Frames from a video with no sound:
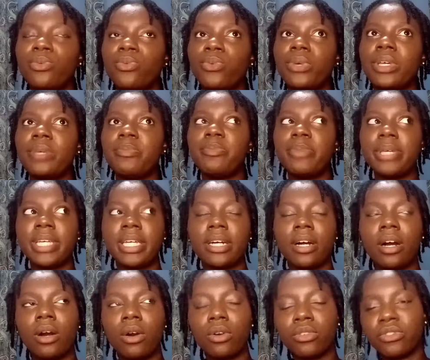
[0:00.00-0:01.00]
we pick
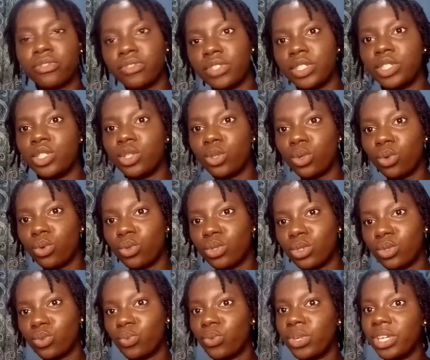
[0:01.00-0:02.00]
out
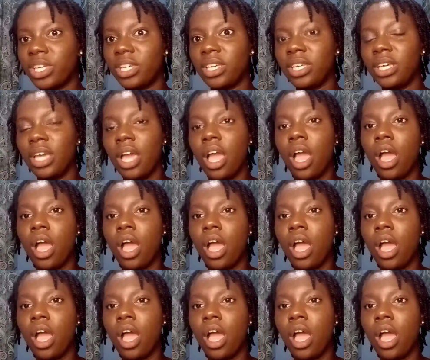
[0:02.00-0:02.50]
videos, we